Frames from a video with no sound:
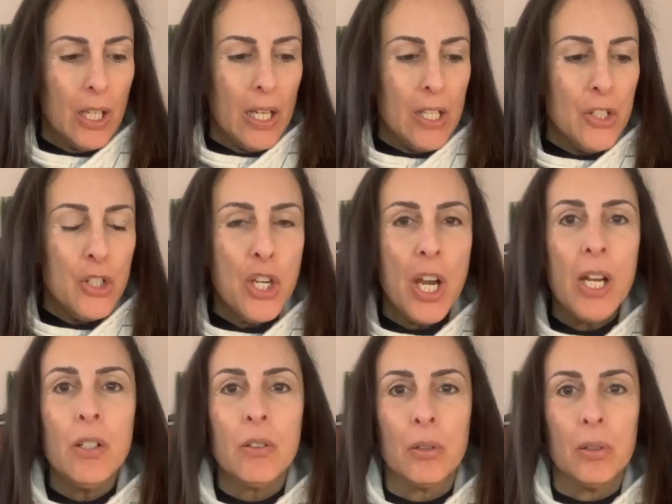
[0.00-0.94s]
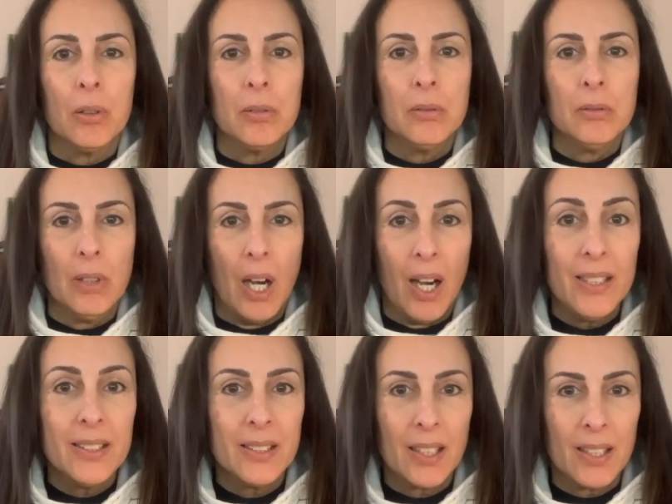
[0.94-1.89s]
in general,
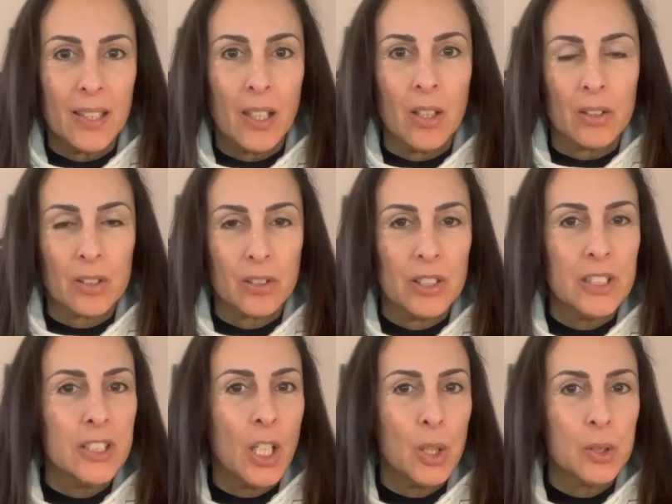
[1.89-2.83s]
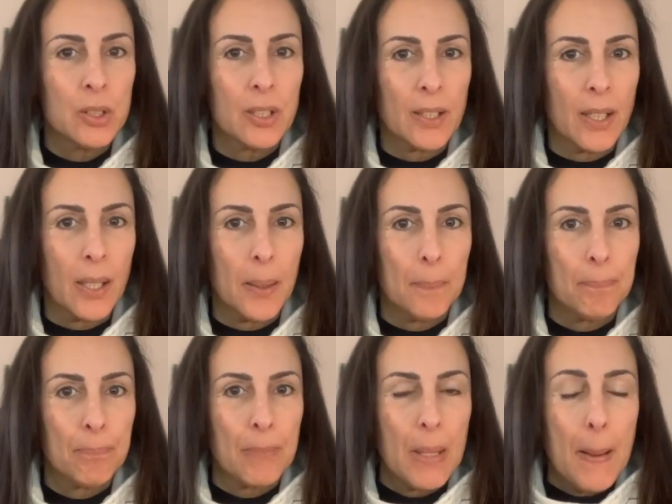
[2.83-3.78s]
I'd say the answer is no to that.
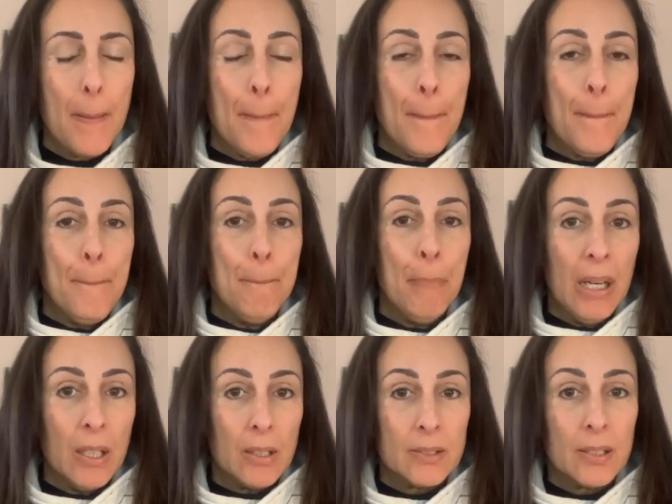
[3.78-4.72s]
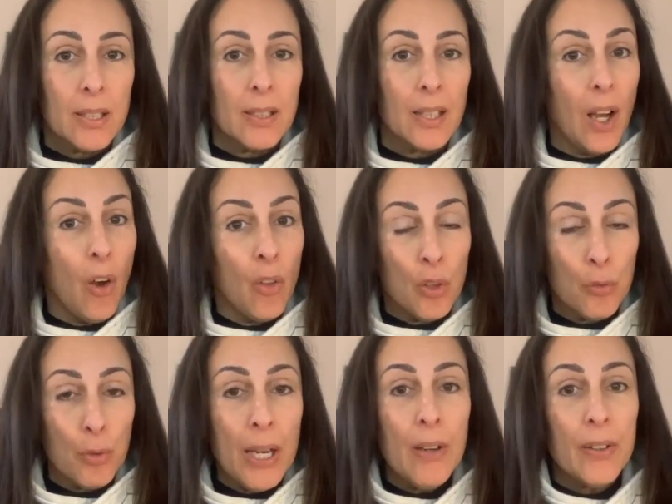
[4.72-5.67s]
But on the
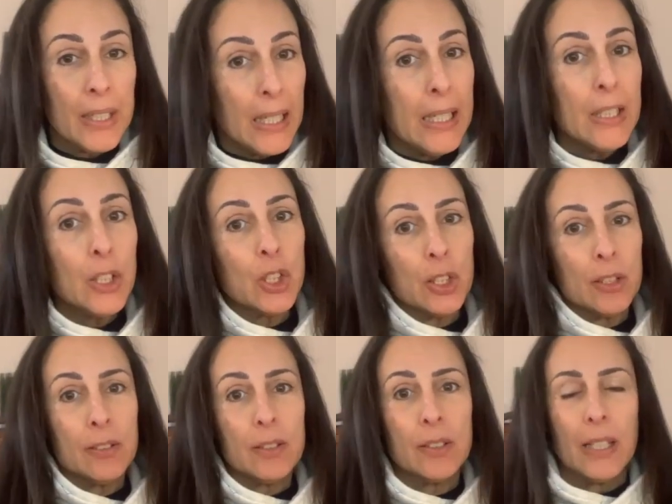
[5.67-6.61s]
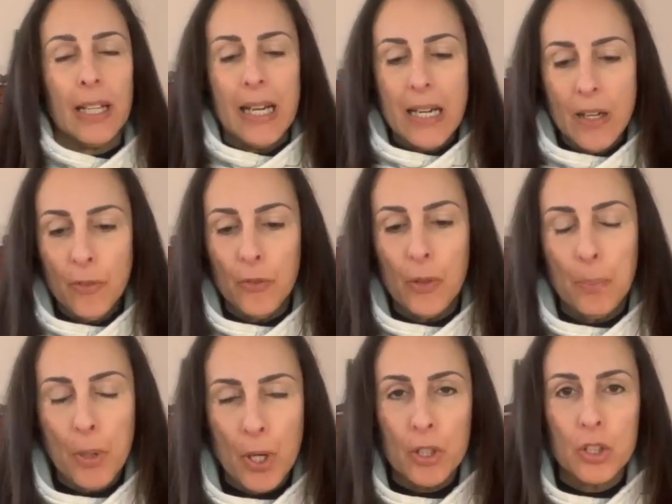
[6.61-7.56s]
rare occasions, if the
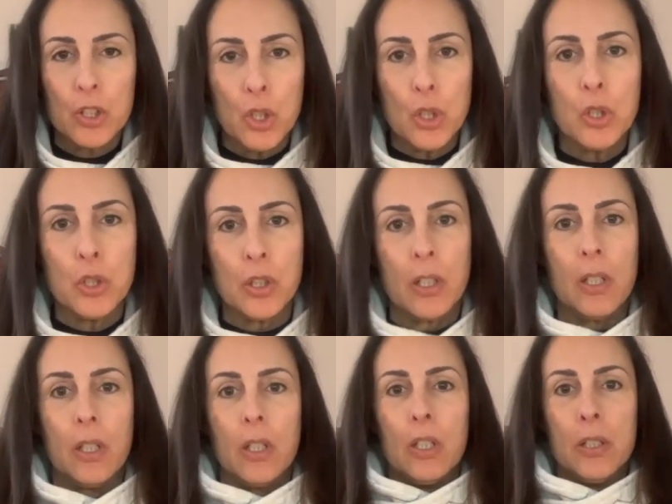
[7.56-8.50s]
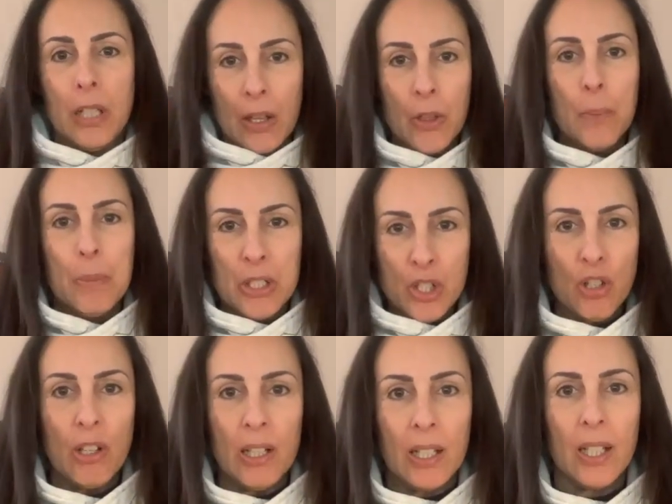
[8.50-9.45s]
person who's done the
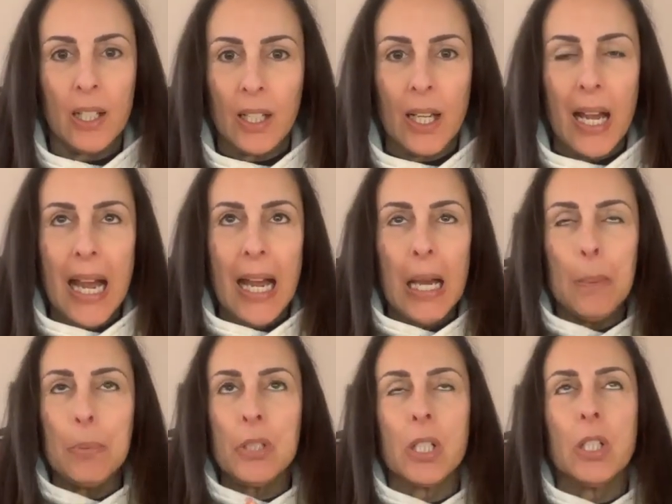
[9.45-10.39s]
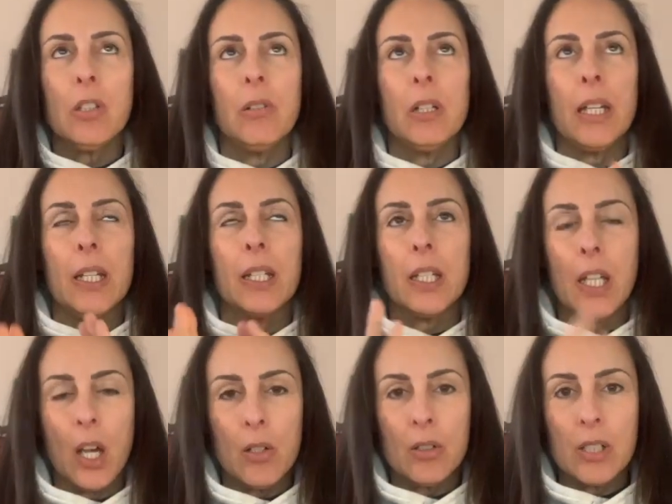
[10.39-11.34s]
betraying absolutely
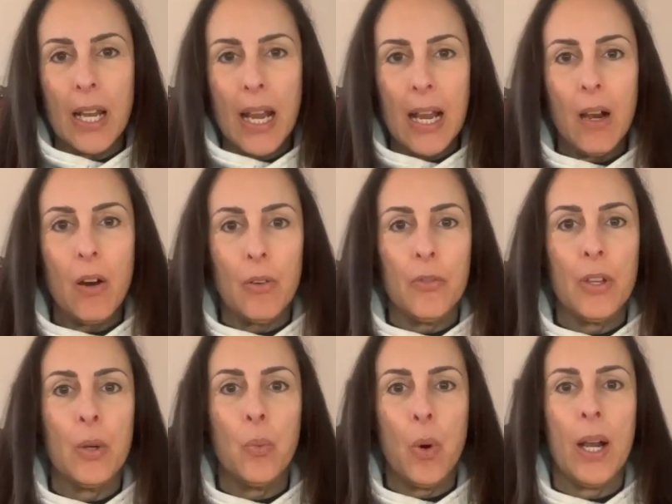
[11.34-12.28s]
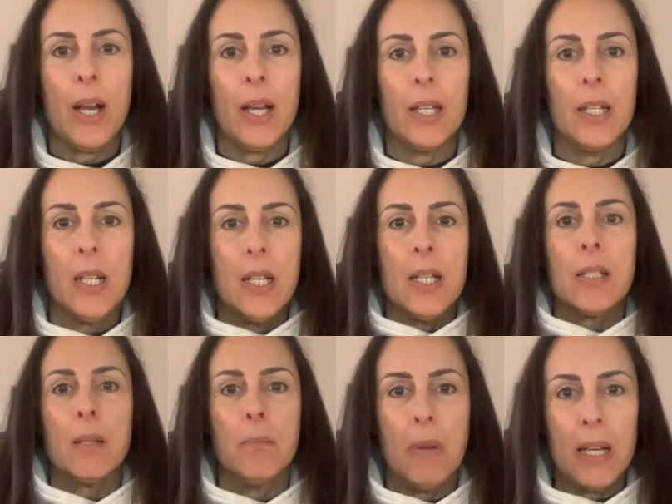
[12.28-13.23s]
goes out of their way
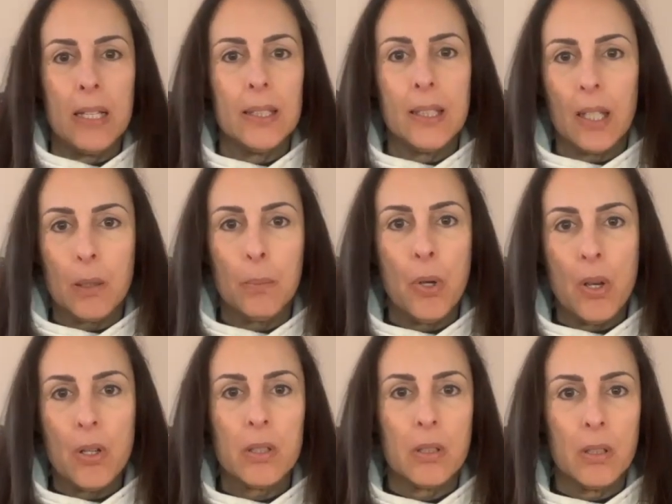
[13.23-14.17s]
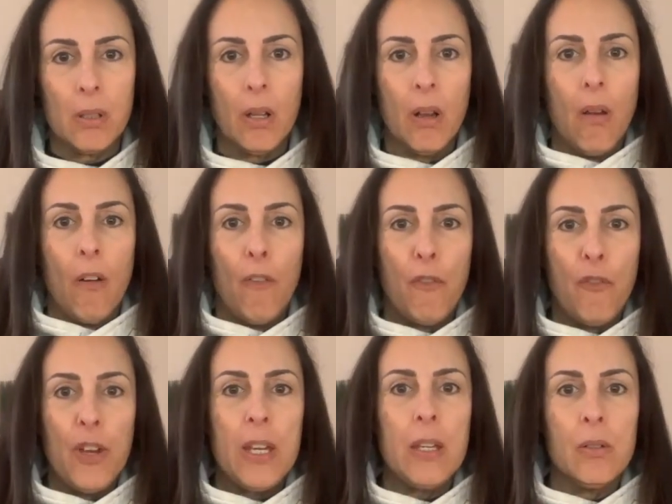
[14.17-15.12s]
to make the other person
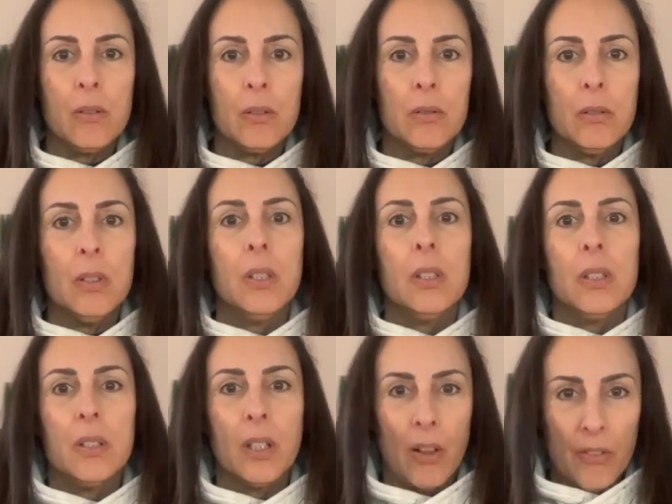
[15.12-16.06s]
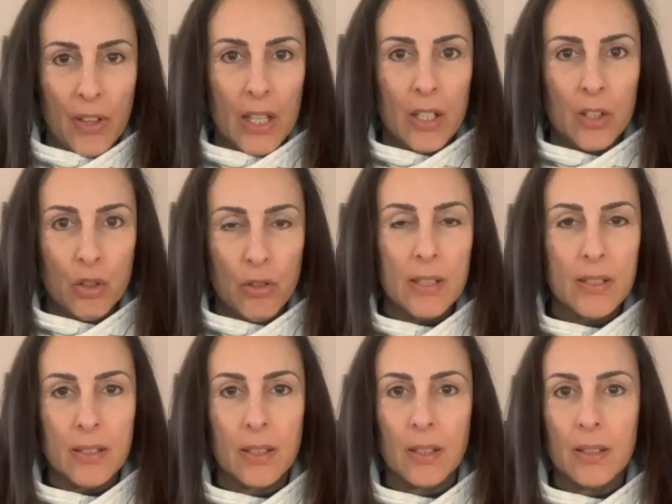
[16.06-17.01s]
feel that they are
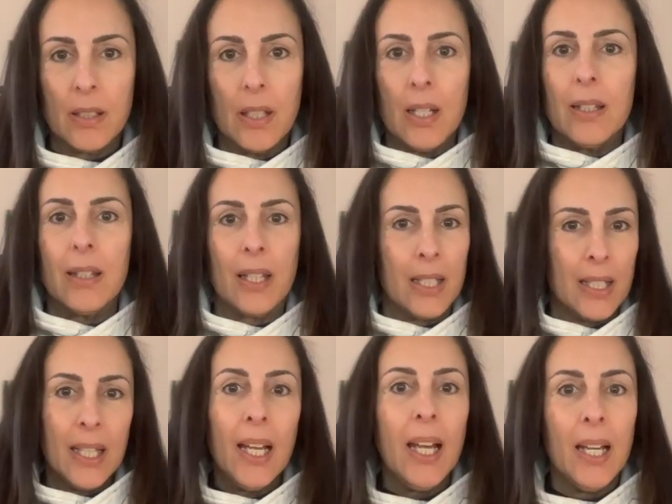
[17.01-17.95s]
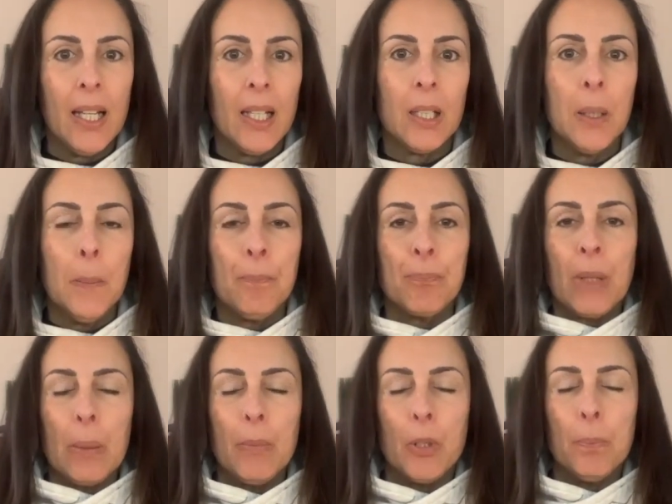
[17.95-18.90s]
trusted, then it can.
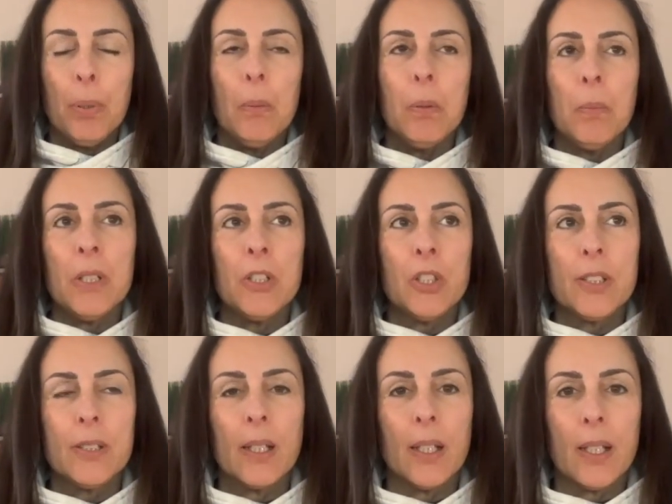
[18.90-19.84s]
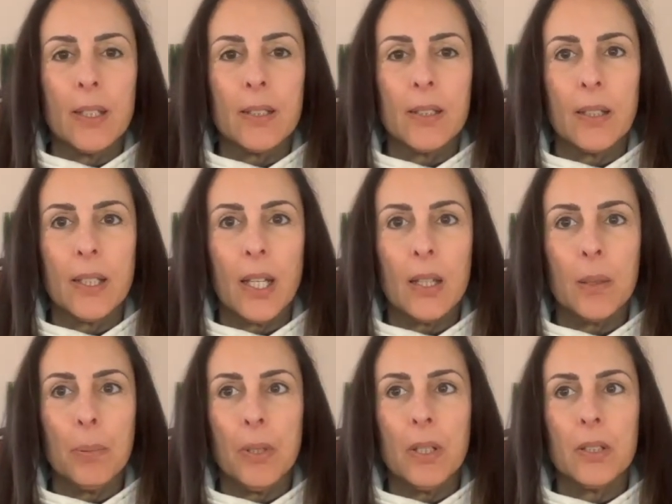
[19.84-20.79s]
But the problem is, you see, is that the
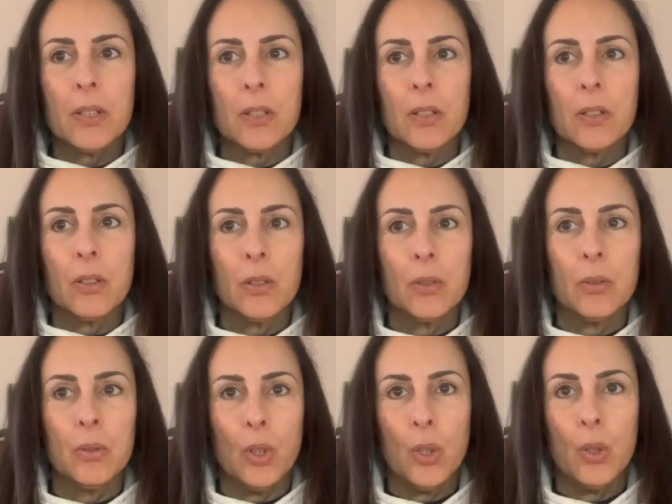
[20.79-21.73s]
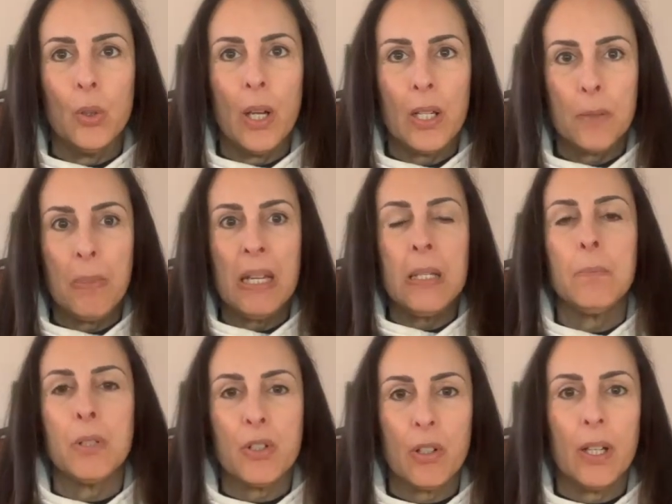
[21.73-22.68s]
other person who has been
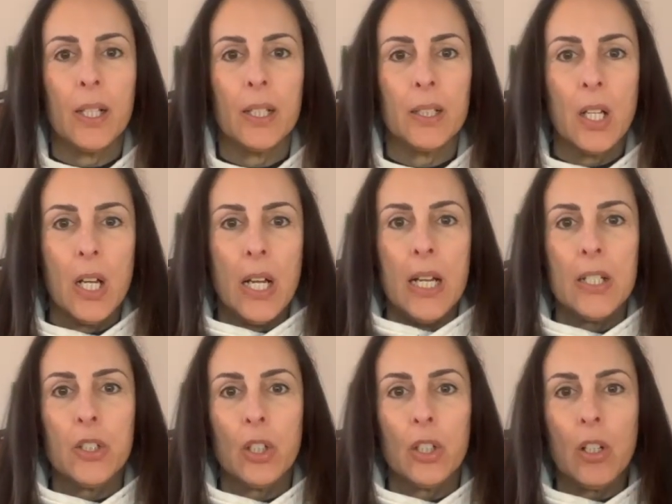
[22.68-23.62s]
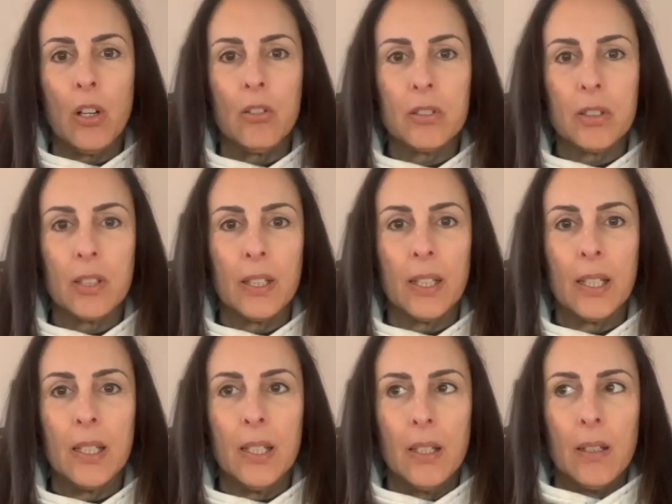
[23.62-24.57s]
betrayed is going to
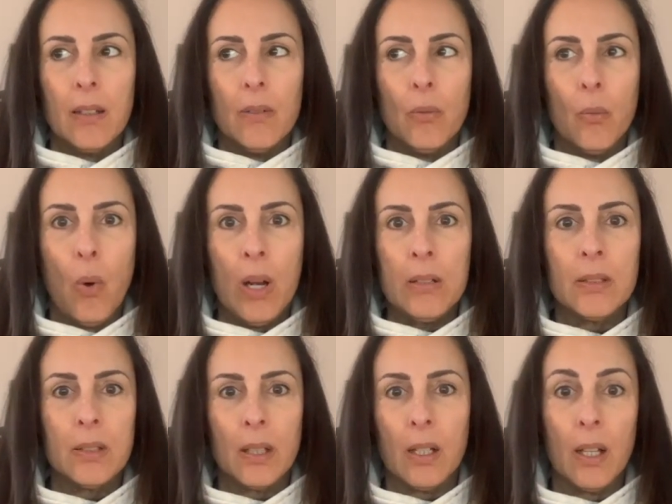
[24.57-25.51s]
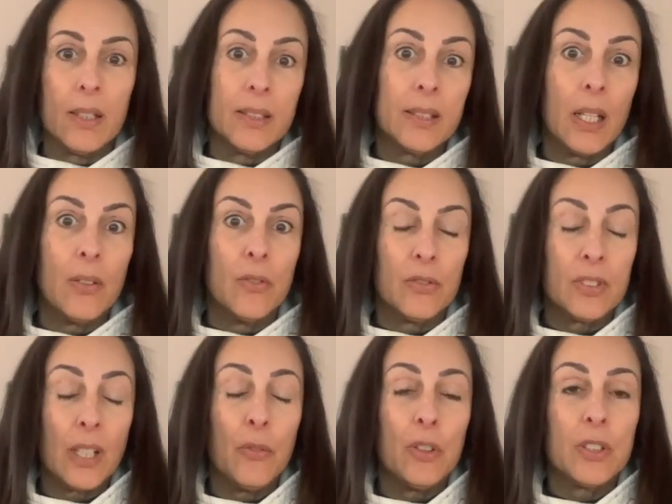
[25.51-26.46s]
constantly wonder. Like, say
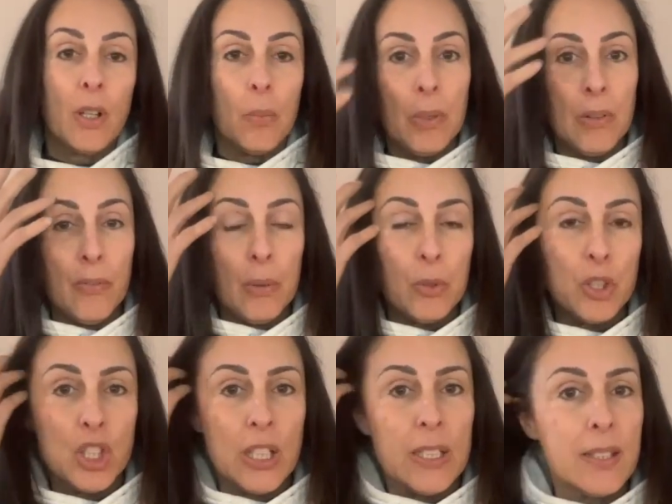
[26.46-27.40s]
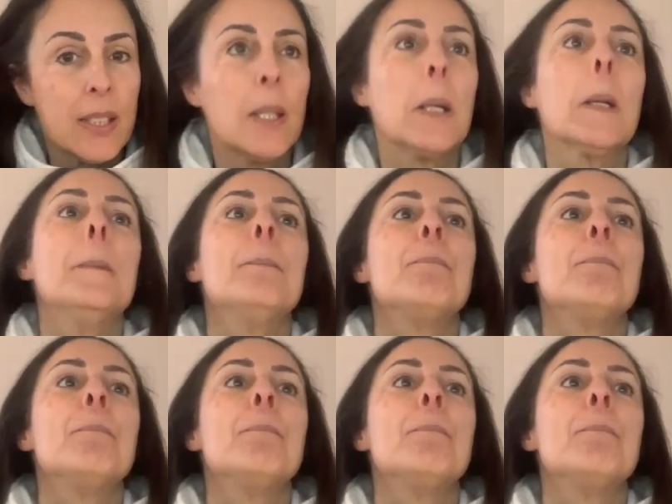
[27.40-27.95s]
for example, if it was cheating,